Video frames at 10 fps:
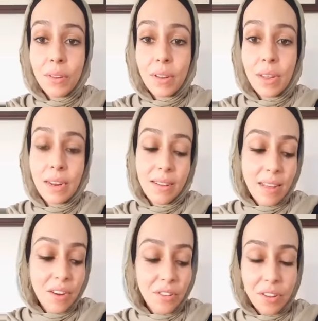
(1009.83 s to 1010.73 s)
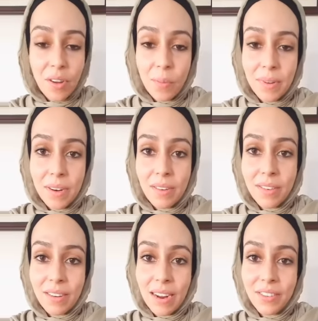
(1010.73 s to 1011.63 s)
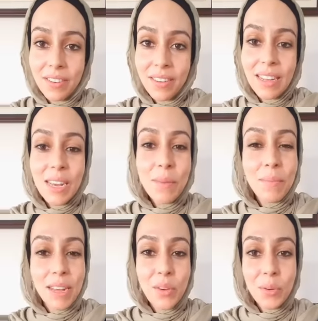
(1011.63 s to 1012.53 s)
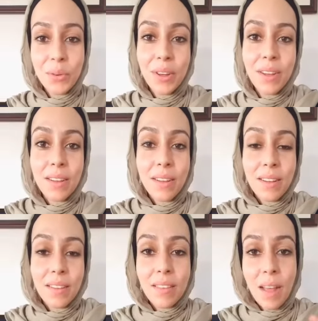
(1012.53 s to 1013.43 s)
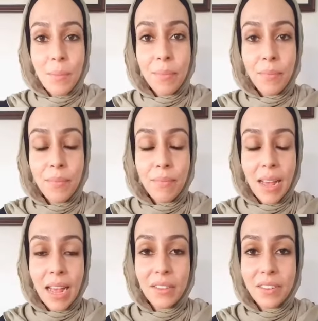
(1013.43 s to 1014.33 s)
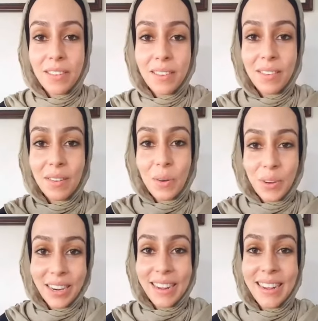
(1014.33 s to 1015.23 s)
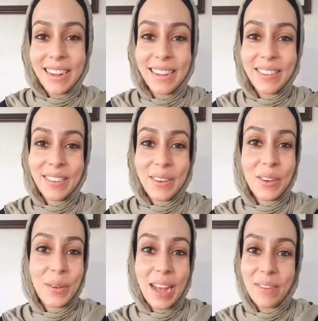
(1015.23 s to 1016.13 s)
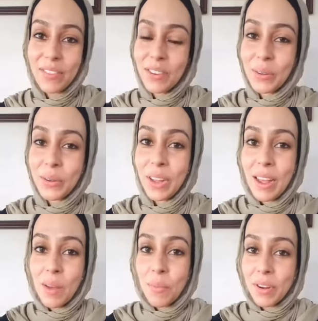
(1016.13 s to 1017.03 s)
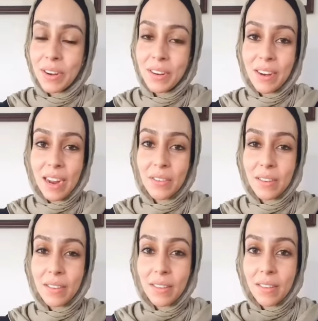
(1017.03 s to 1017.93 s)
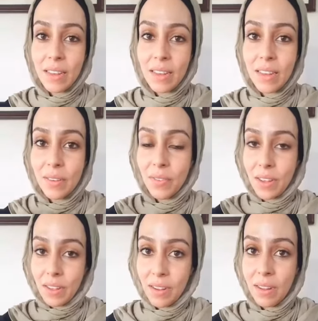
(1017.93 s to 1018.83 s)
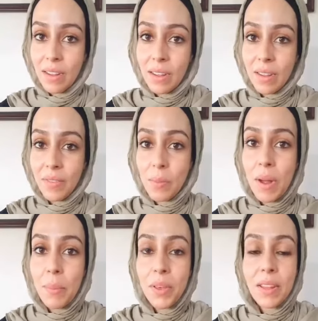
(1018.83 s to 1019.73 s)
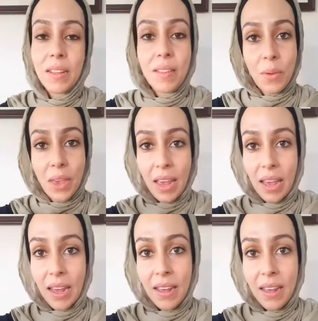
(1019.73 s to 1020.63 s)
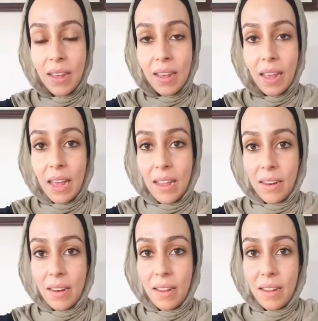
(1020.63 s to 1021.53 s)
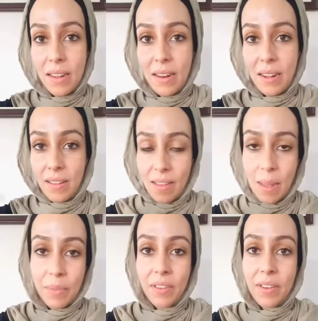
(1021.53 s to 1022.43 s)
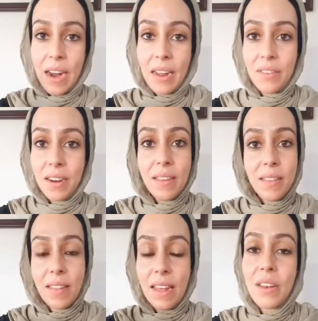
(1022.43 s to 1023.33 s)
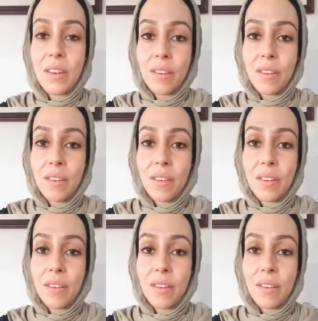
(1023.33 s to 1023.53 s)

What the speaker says: it is actually open internationally, but some addresses don't work. So you have to put in your address and see if it populates okay and it accepts your address, then